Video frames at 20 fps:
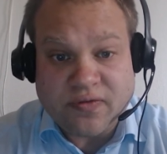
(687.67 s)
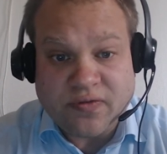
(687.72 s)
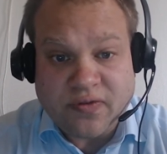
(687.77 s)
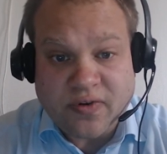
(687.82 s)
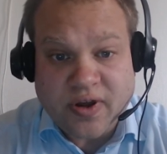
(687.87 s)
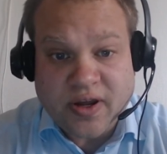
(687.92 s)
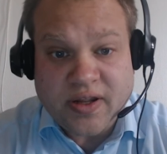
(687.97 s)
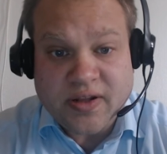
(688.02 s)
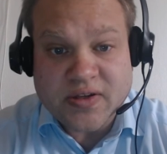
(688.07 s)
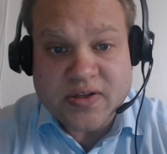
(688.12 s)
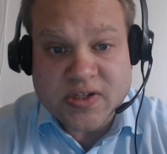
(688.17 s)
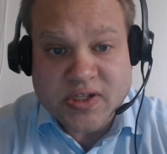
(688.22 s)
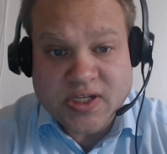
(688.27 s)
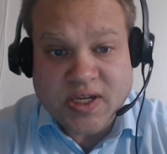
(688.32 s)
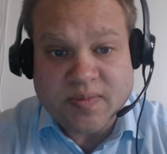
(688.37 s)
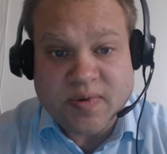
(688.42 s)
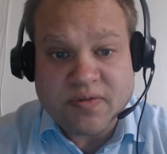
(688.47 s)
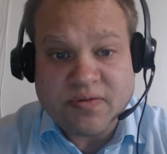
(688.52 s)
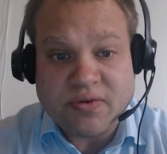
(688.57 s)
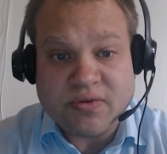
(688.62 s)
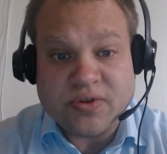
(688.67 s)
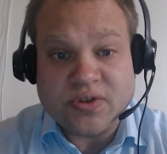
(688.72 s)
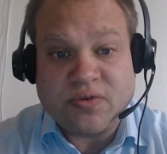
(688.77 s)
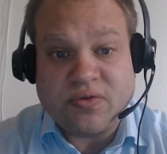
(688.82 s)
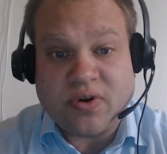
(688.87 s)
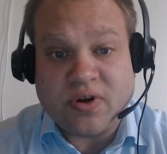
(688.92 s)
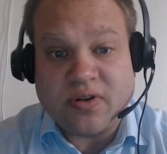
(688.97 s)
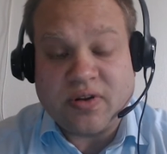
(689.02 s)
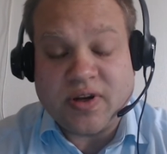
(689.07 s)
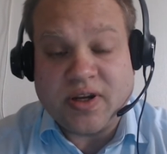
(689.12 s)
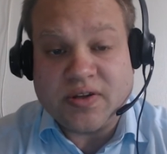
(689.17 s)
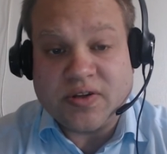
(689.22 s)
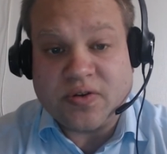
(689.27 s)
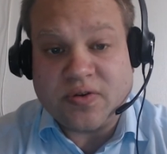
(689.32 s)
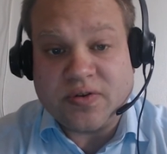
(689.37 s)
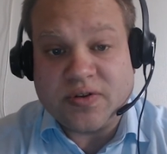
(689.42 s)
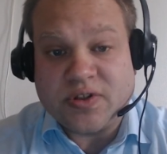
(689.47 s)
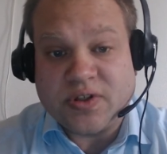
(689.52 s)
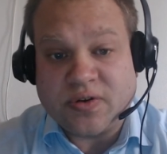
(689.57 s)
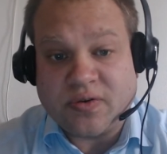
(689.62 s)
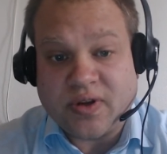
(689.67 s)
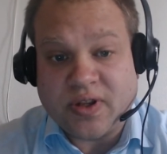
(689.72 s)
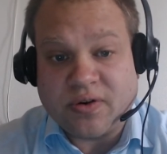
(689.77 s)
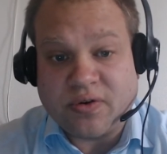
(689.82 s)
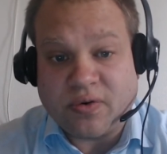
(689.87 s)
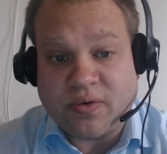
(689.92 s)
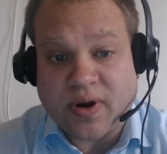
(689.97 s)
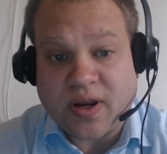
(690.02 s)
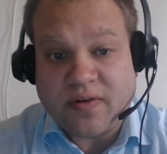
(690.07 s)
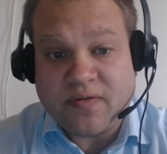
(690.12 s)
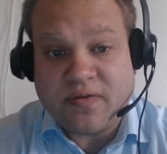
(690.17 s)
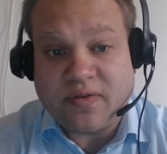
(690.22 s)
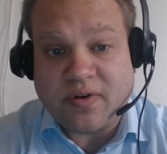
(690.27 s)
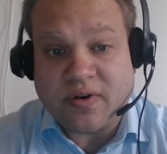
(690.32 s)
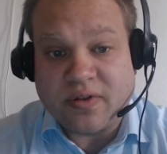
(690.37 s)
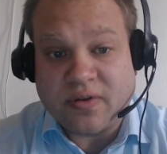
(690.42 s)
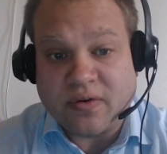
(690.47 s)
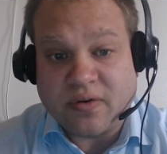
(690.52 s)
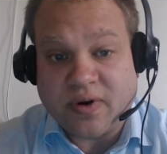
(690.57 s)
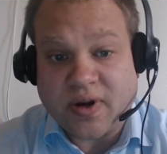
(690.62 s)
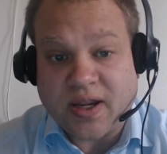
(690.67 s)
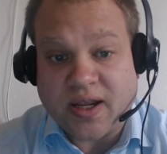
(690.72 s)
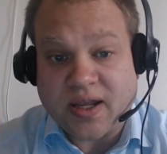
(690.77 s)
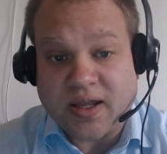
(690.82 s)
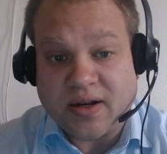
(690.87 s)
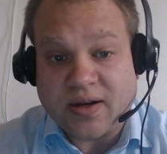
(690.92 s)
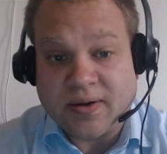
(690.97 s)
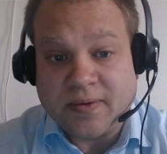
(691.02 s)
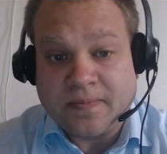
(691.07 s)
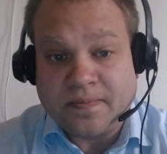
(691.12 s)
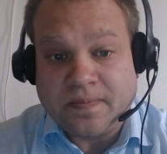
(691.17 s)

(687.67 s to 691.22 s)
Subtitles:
find some of those qualities also in her grandfather, and